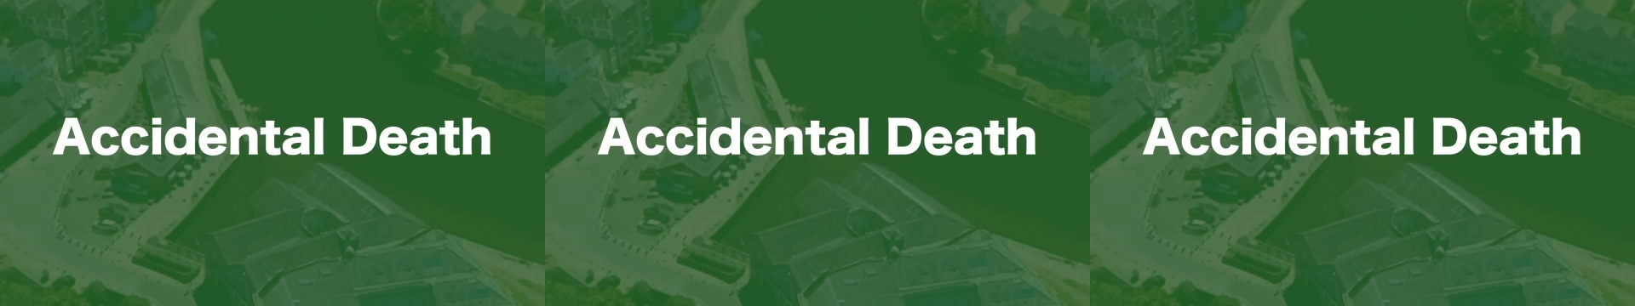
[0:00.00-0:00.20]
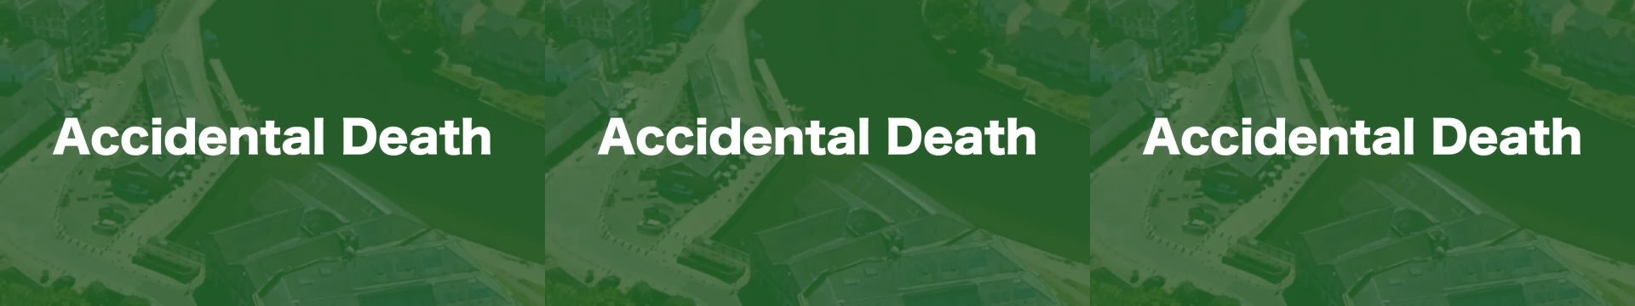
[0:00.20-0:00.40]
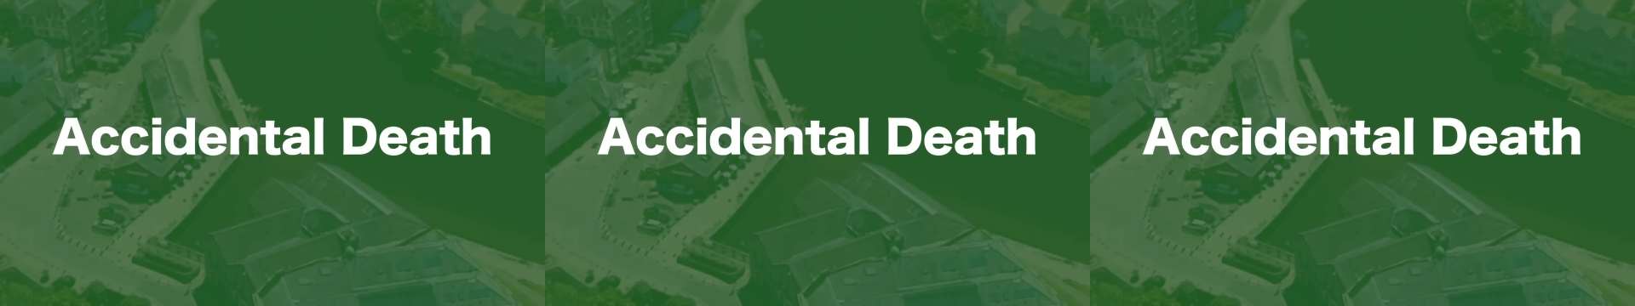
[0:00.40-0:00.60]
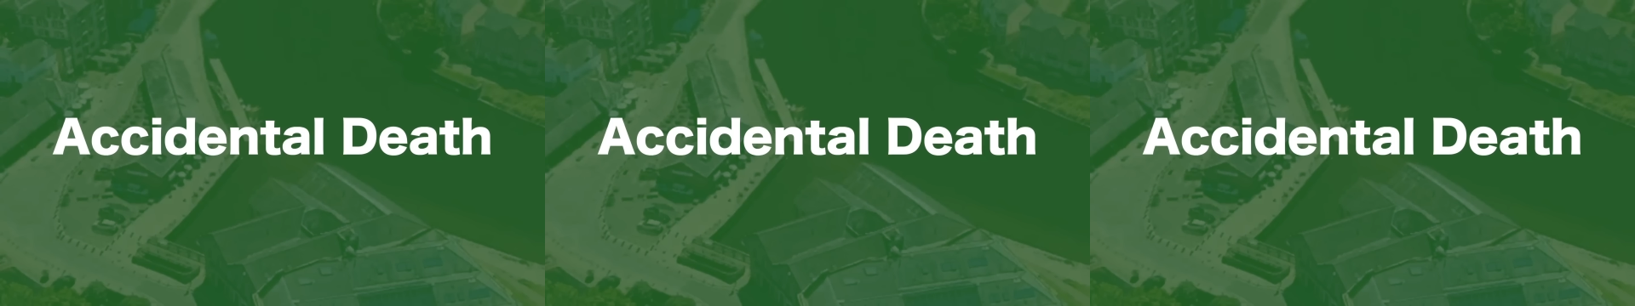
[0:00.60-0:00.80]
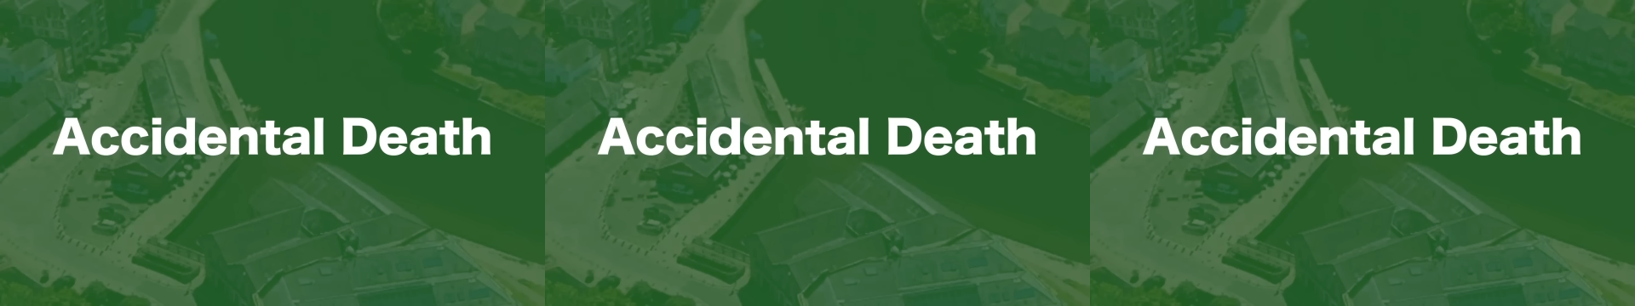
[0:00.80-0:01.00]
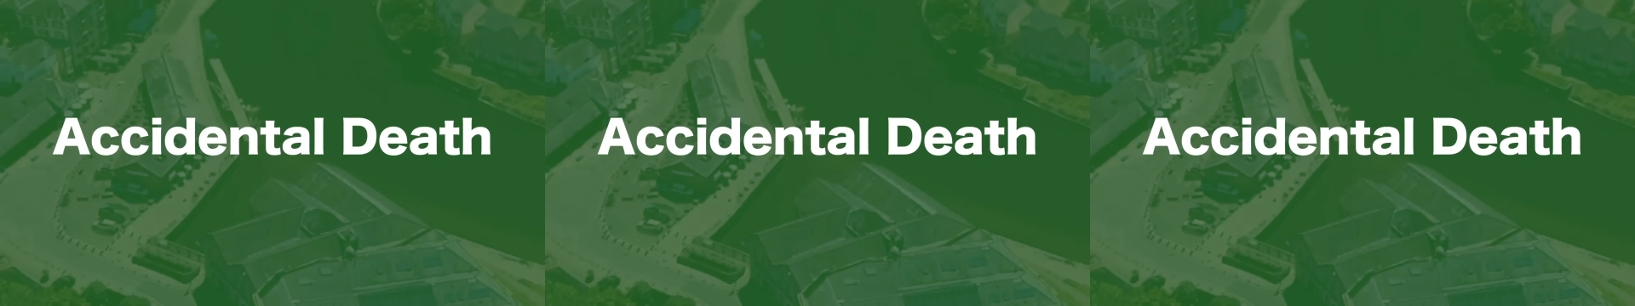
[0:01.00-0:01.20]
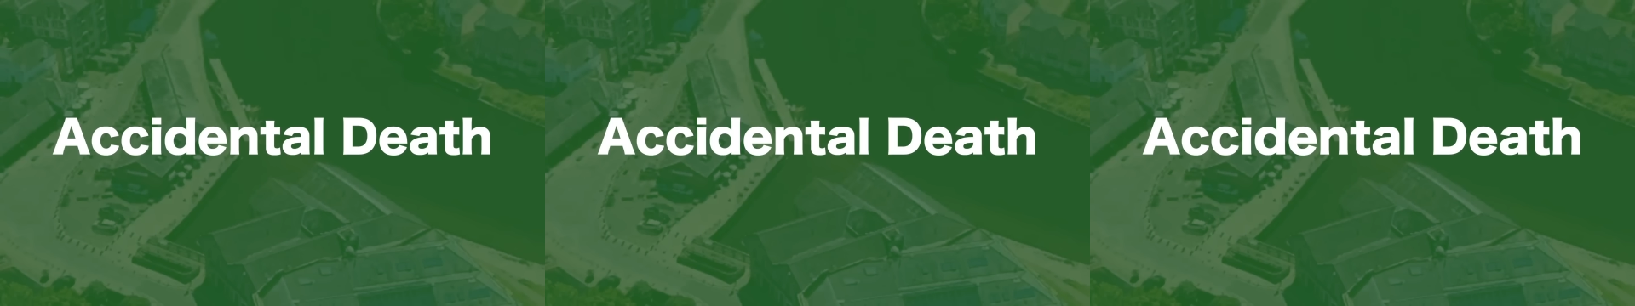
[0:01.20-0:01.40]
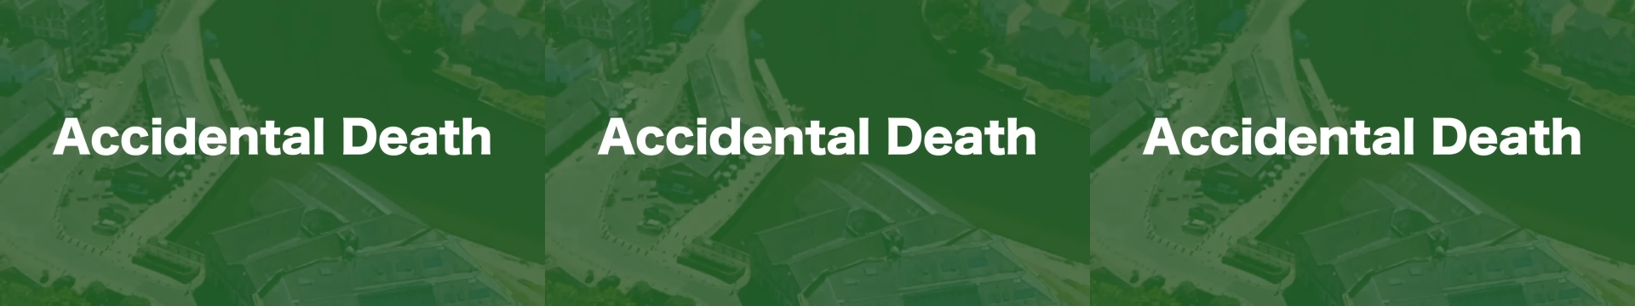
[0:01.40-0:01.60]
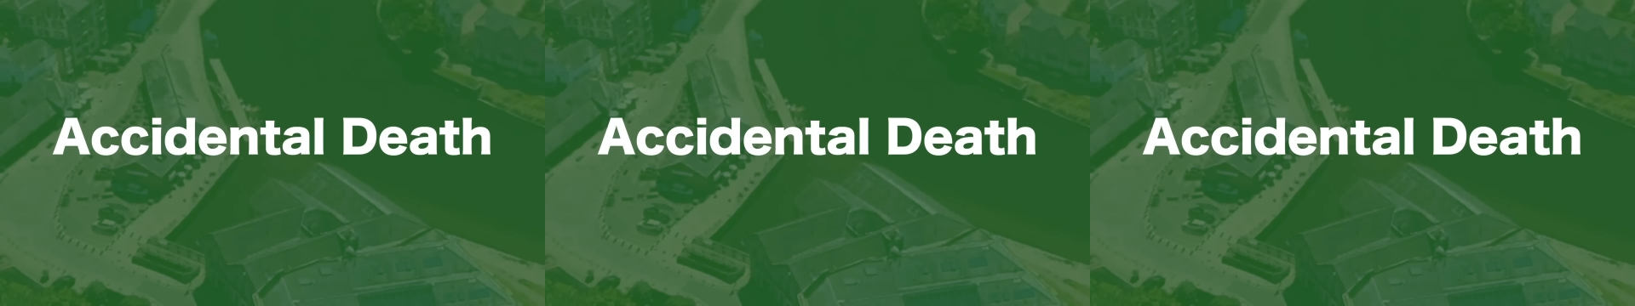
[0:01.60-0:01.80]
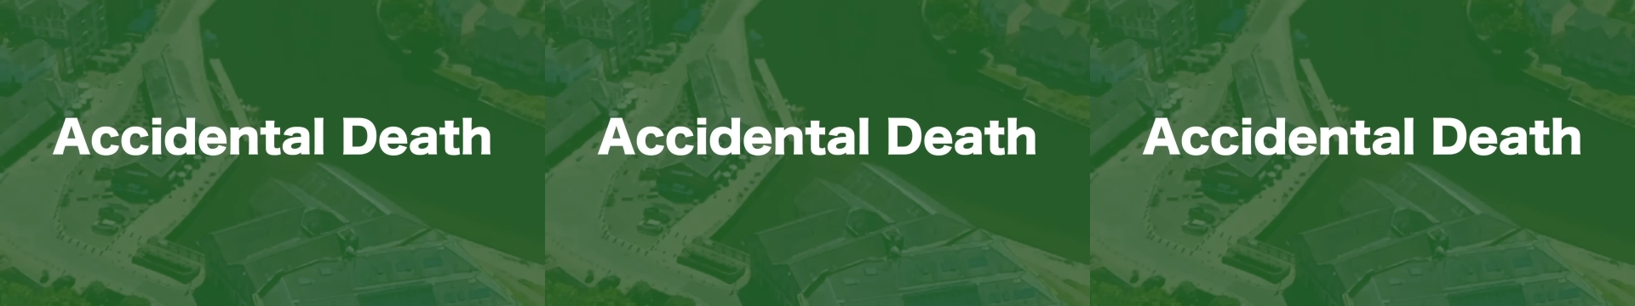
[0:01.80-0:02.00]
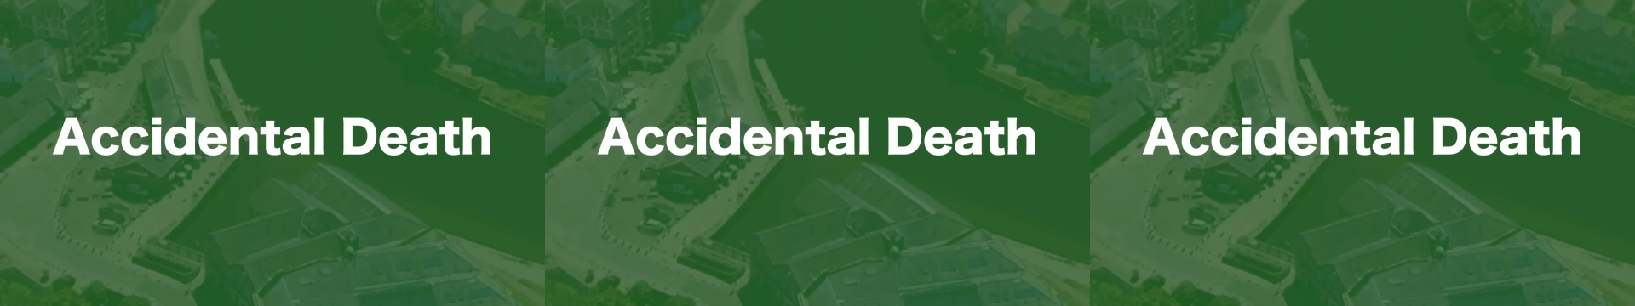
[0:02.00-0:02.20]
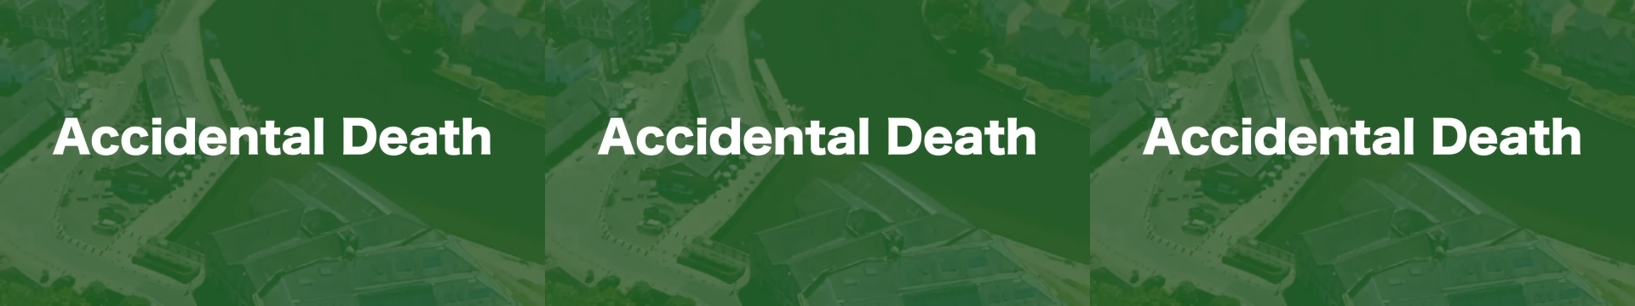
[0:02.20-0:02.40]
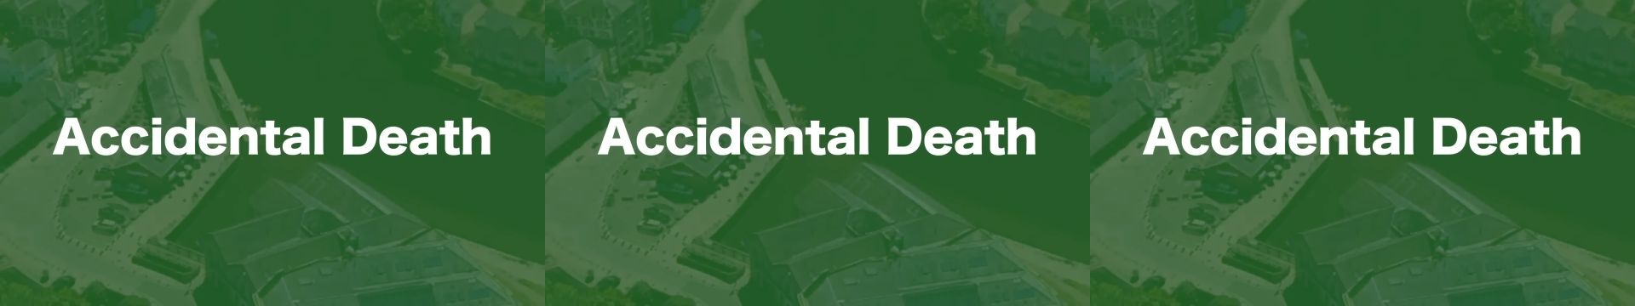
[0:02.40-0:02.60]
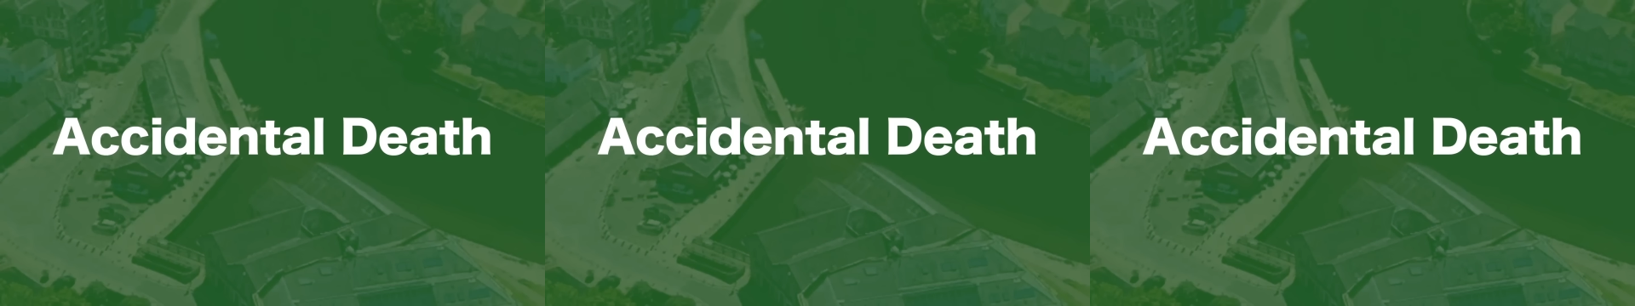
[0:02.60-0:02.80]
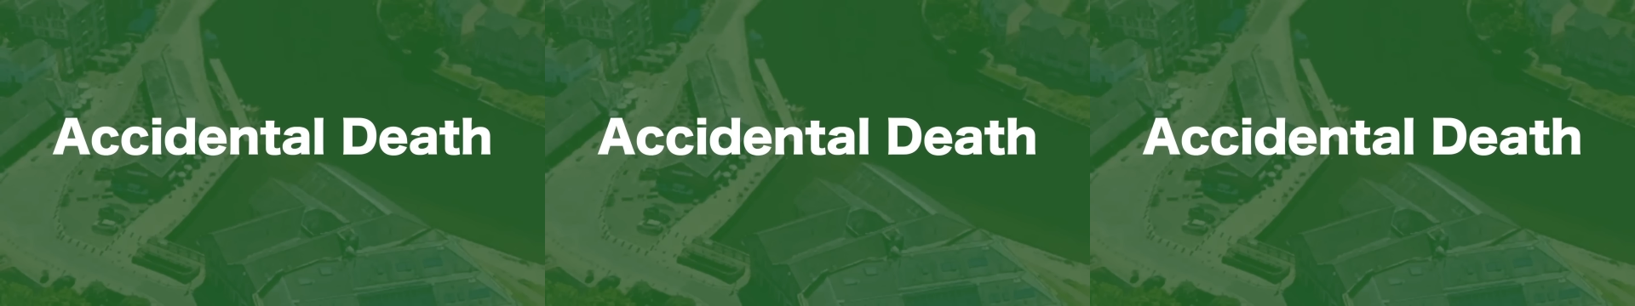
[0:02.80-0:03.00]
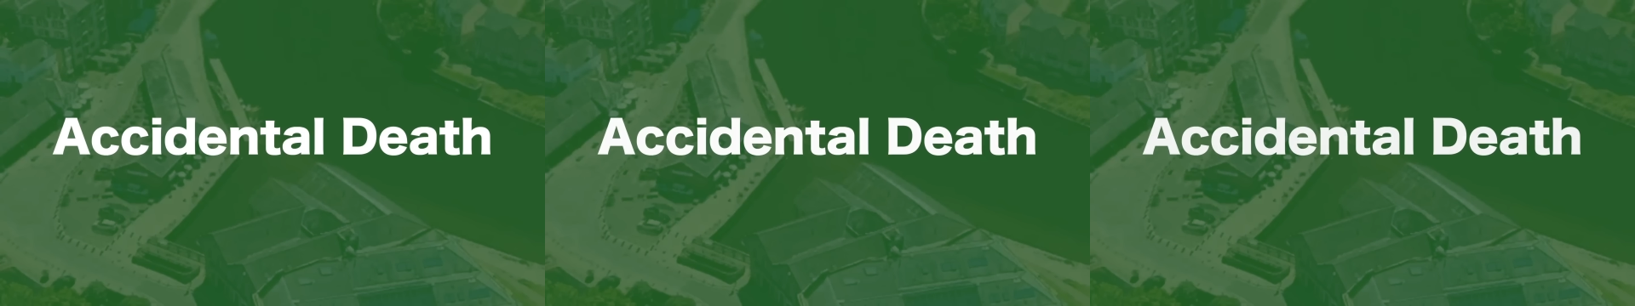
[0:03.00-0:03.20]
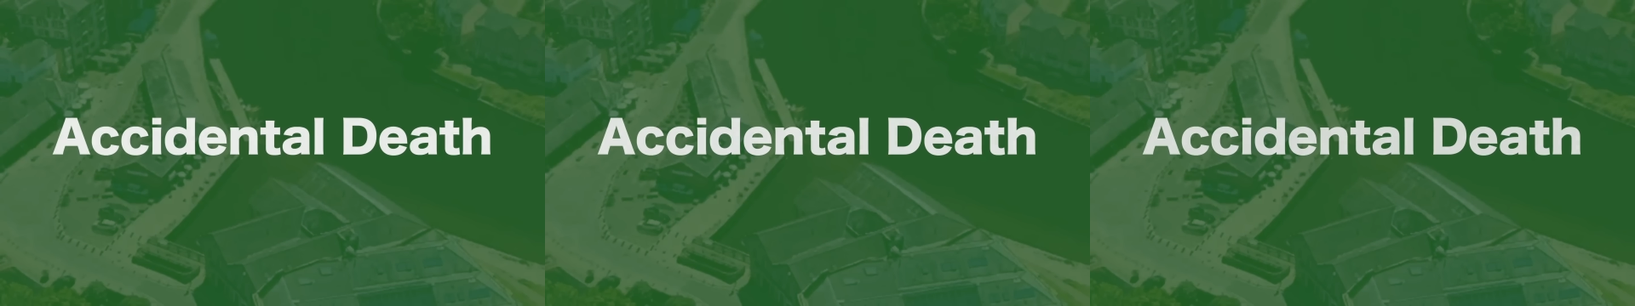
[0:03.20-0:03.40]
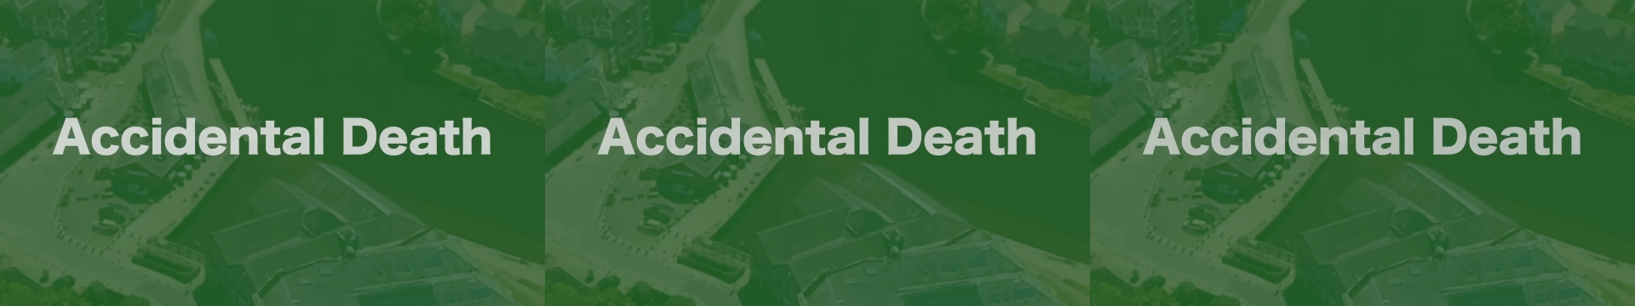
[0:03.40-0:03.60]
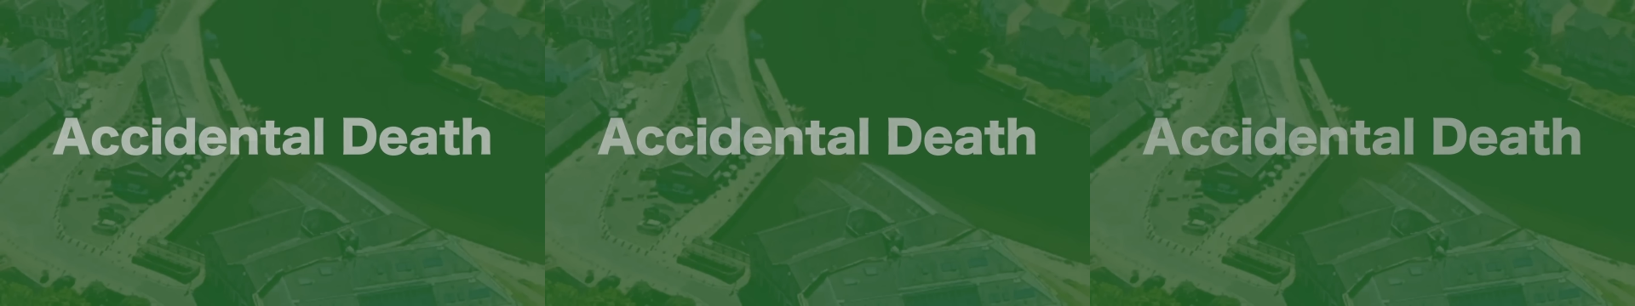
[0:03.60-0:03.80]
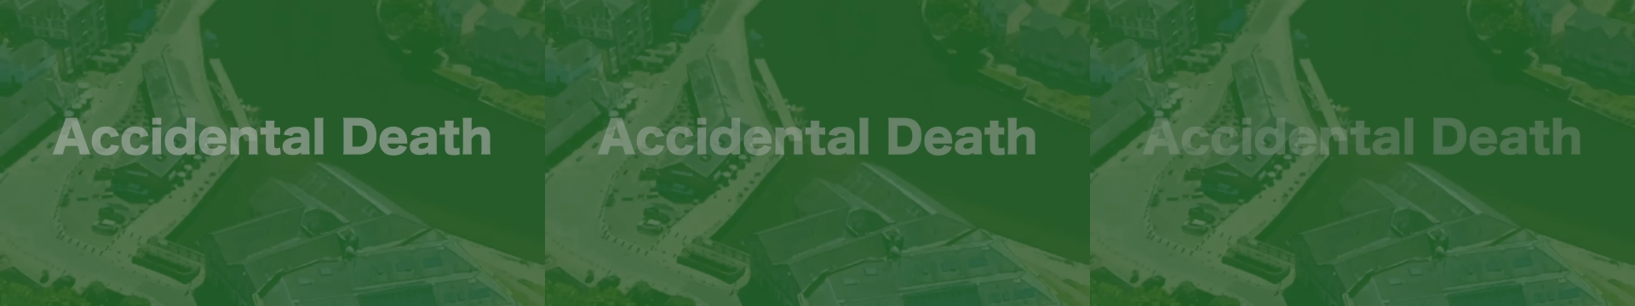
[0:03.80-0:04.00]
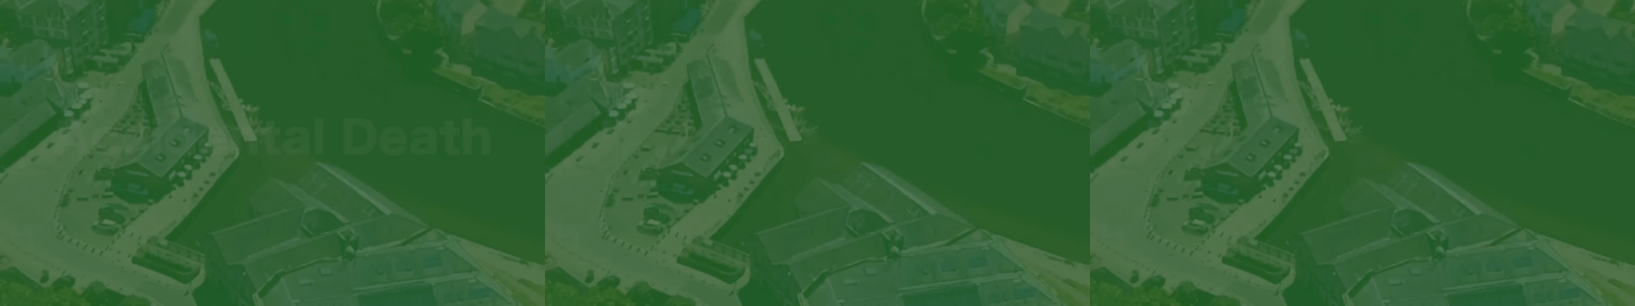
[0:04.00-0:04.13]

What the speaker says: [unreadable: no face in view]